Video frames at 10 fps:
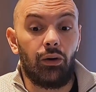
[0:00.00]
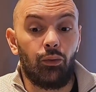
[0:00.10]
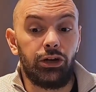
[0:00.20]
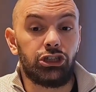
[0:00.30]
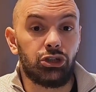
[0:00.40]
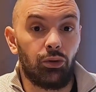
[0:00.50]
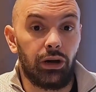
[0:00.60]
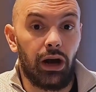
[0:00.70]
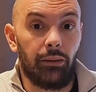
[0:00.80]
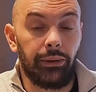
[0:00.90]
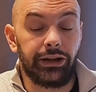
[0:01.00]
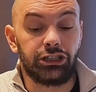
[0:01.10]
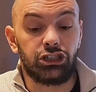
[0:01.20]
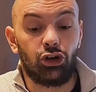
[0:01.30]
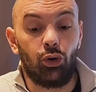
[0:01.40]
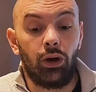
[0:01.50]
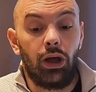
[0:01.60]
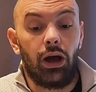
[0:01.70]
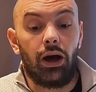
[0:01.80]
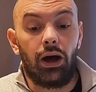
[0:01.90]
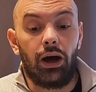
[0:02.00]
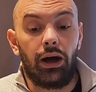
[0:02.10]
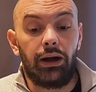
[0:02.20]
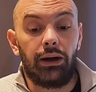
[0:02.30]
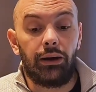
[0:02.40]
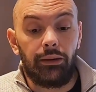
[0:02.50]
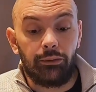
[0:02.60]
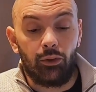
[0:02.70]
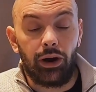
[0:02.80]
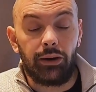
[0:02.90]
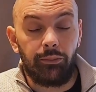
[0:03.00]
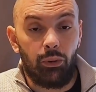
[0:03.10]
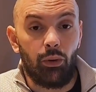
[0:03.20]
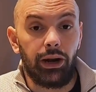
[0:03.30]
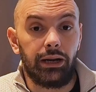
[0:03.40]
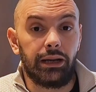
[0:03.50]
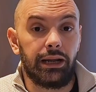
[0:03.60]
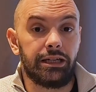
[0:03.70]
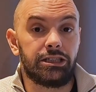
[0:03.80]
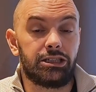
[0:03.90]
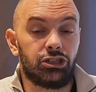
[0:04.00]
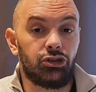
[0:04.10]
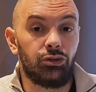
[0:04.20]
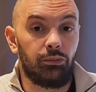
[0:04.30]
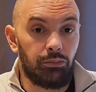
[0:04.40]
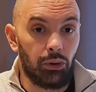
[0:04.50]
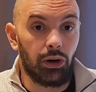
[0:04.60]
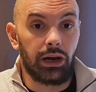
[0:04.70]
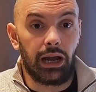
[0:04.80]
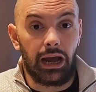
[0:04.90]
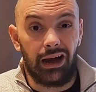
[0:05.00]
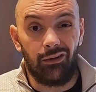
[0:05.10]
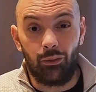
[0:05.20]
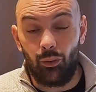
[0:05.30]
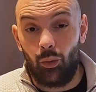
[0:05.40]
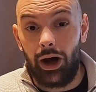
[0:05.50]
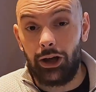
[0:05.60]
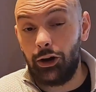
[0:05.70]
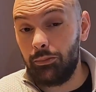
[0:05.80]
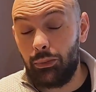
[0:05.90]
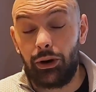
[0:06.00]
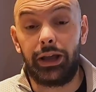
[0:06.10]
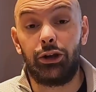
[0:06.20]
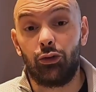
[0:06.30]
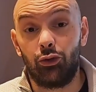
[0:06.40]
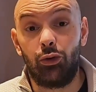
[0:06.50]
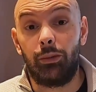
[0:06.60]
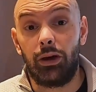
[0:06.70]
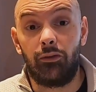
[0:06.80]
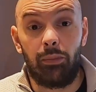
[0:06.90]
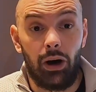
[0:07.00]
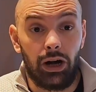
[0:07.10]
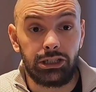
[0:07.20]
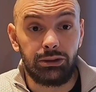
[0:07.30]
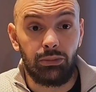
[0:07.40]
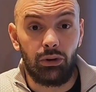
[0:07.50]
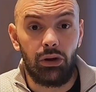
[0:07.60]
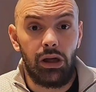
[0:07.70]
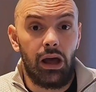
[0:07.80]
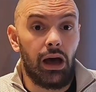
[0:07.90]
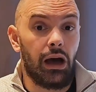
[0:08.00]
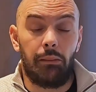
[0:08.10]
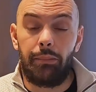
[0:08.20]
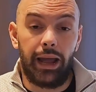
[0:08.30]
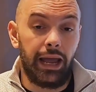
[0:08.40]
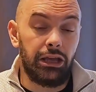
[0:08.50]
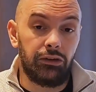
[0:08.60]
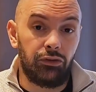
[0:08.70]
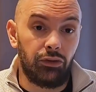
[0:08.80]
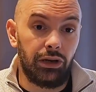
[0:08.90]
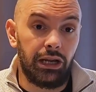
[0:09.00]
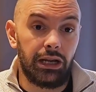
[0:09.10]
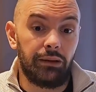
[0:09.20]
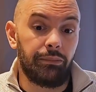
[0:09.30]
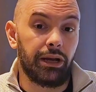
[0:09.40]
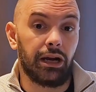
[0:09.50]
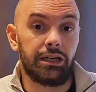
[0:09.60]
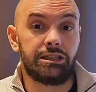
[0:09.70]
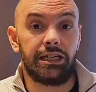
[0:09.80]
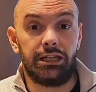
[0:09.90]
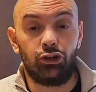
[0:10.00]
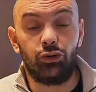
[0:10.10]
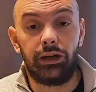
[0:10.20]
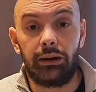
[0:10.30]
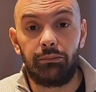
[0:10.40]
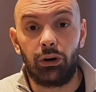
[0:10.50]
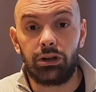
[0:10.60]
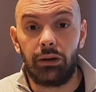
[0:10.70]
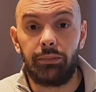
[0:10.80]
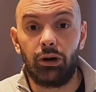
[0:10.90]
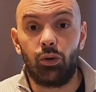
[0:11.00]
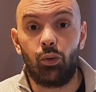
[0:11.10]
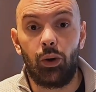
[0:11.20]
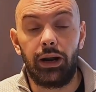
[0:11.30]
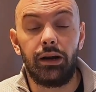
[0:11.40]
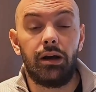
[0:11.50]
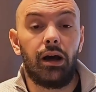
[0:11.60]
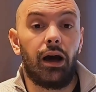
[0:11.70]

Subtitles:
we showed up. And so a quick point is to book while you're booking your room if possible. Pay if you need it, because they do get booked up here quite